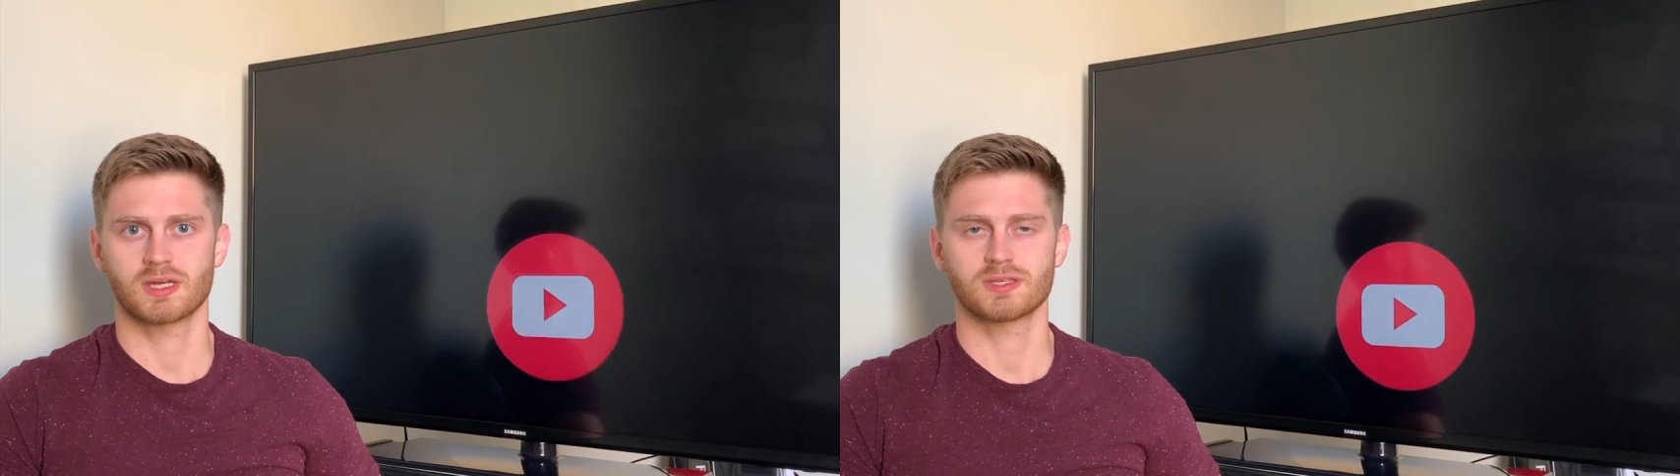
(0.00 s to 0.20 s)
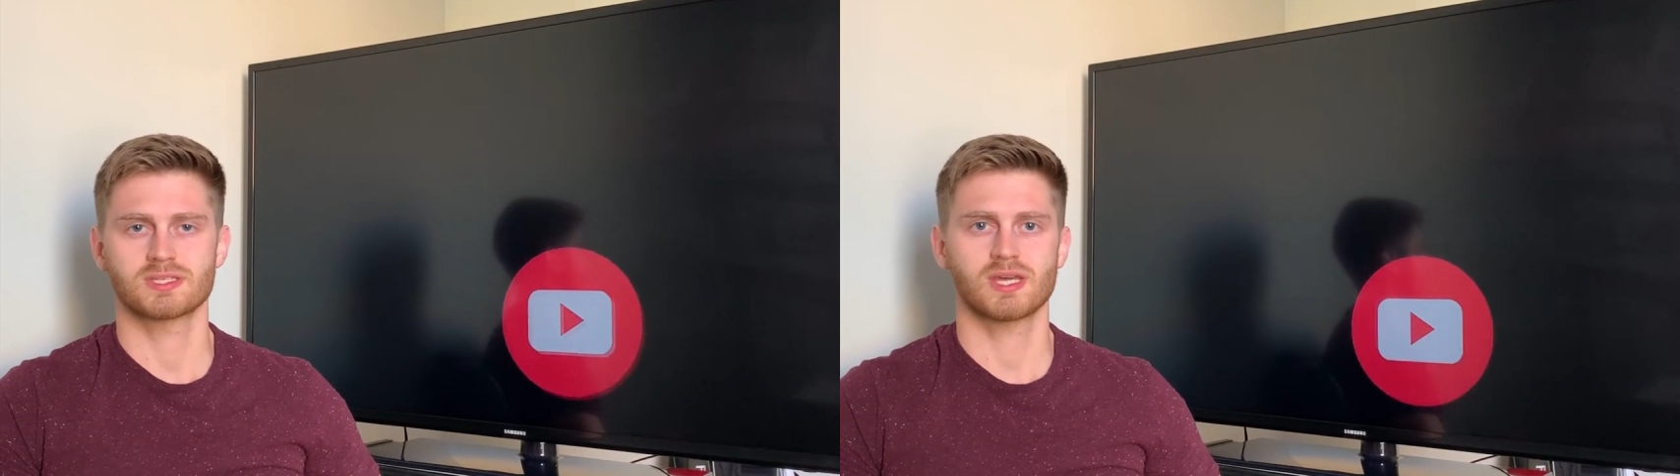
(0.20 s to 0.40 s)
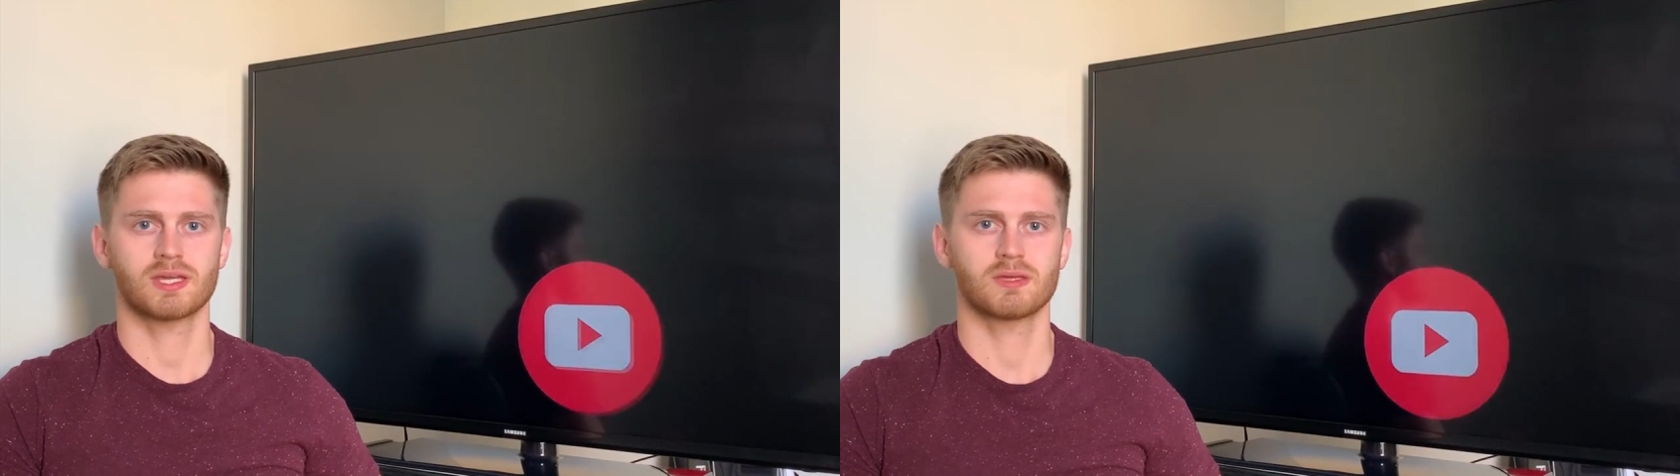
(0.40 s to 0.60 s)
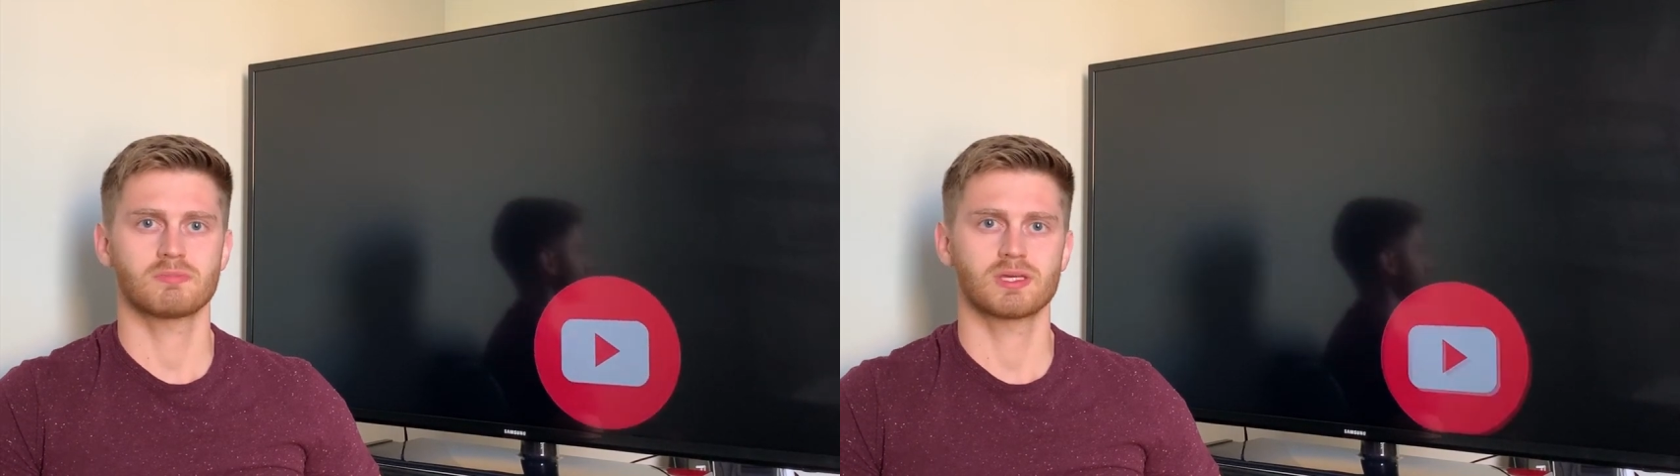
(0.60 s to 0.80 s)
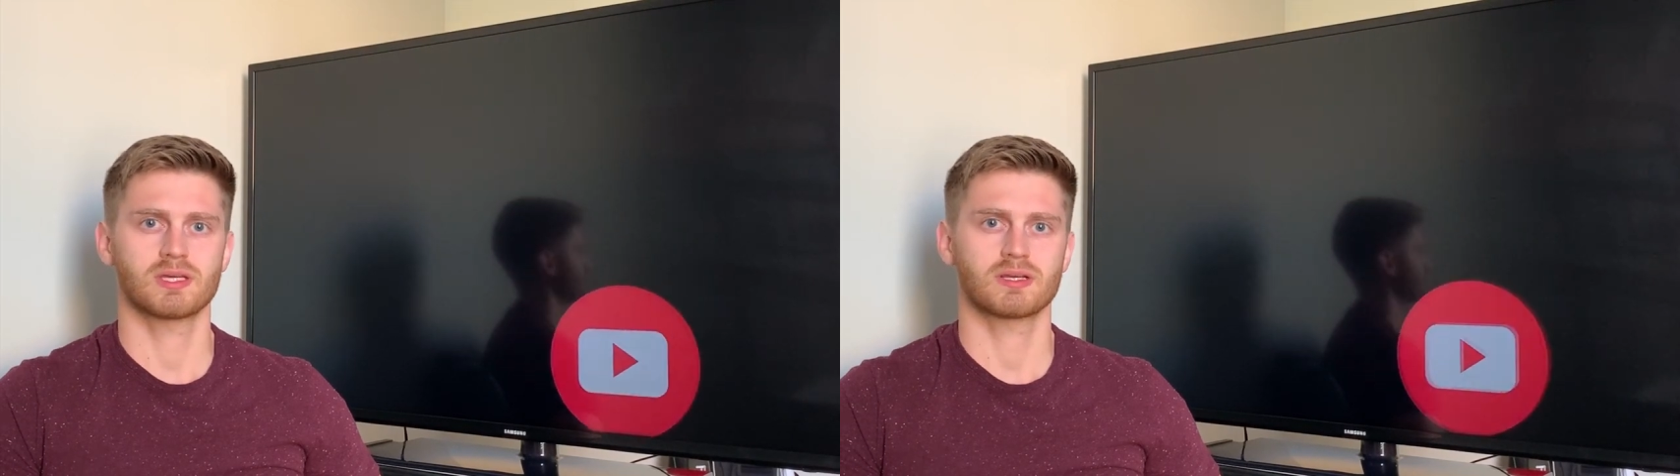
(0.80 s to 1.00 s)
and the
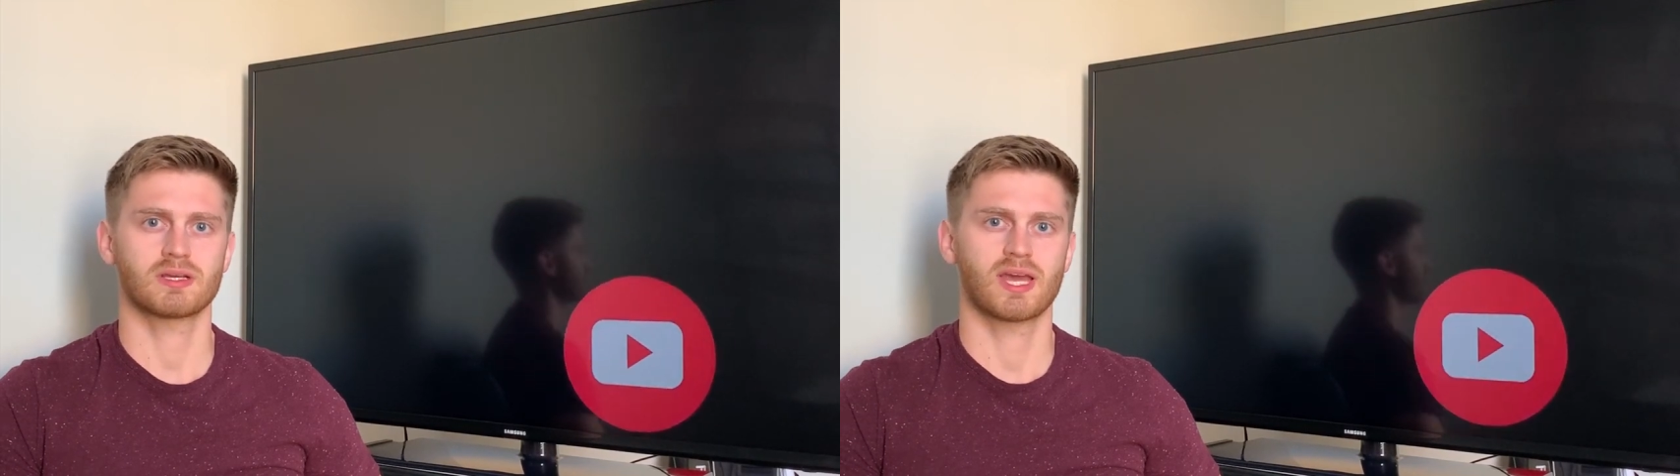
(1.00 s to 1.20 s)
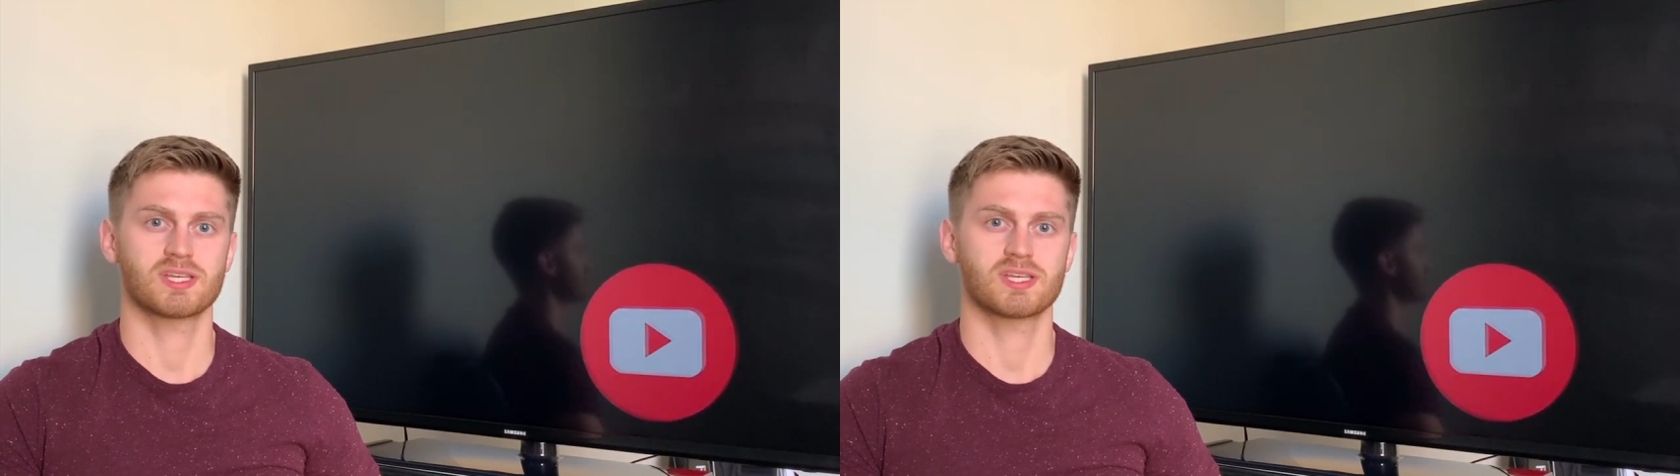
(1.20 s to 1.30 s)
second being